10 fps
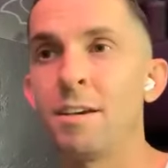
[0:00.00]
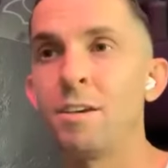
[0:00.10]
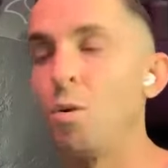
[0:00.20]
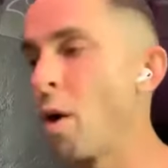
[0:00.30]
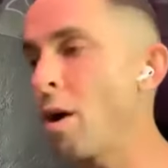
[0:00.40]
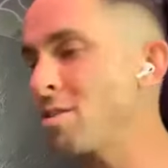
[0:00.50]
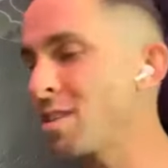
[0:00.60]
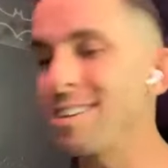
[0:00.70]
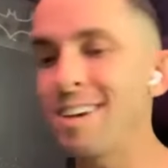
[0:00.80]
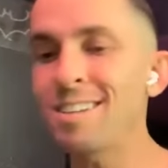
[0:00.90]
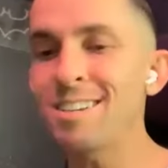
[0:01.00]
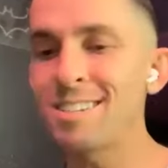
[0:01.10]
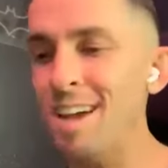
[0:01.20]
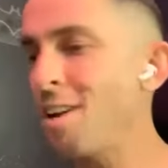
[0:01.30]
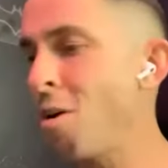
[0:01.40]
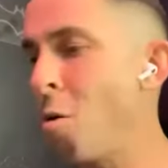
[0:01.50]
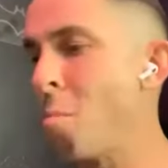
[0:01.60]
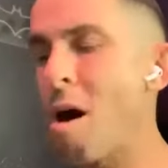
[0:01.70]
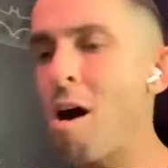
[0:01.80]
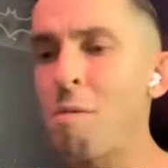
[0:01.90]
You know, where else can I take the stay-at-home
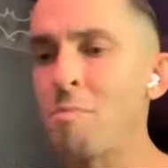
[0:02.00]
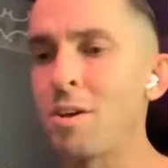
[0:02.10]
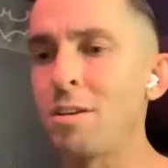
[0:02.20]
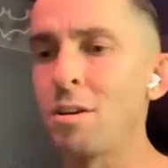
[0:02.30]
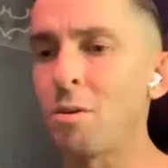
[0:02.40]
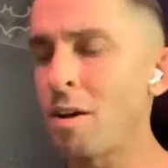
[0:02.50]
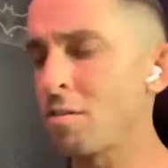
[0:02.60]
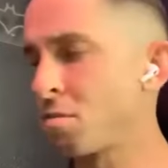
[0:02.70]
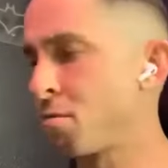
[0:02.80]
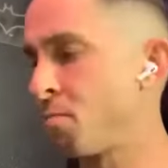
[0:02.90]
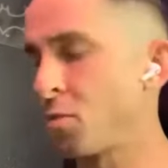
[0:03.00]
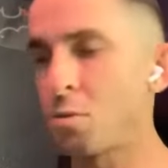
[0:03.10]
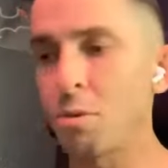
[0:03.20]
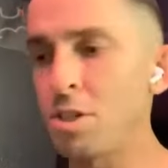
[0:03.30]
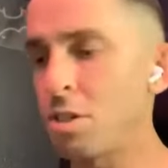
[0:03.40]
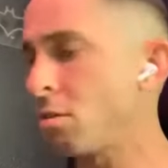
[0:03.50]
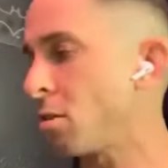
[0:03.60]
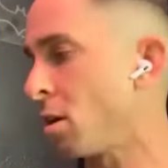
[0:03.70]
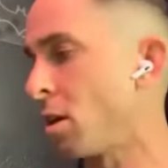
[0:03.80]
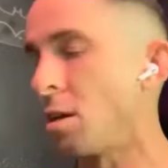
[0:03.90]
mom that, you know, has 3
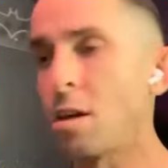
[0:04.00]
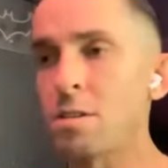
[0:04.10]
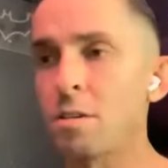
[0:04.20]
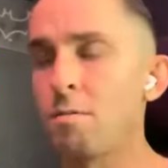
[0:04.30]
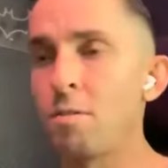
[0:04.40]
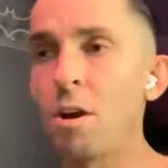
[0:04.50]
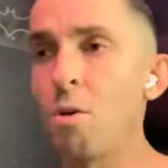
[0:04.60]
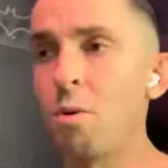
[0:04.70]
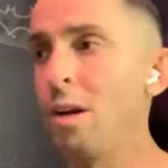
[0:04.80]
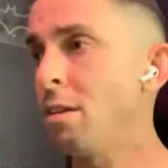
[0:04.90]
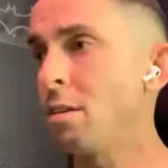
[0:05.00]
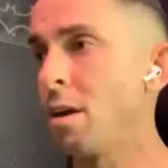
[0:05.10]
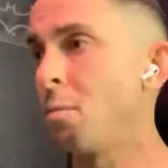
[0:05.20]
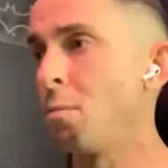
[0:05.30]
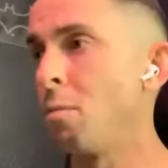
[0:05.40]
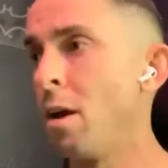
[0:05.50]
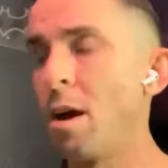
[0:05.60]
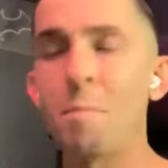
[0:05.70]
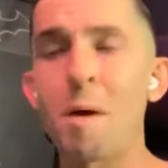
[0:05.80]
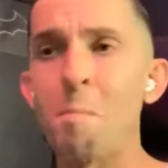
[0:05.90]
children and doesn't know anything
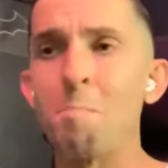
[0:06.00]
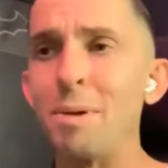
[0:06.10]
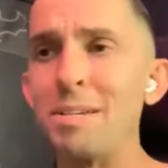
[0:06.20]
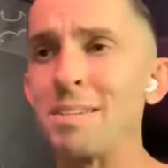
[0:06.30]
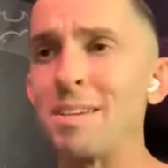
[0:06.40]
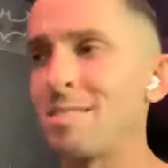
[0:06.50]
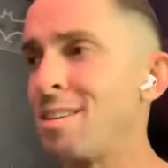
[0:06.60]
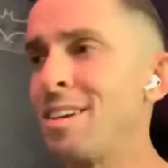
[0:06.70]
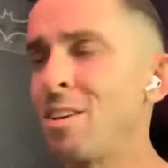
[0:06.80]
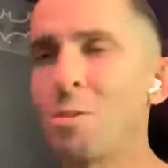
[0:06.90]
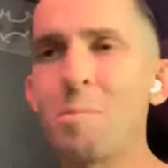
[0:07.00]
about business and get her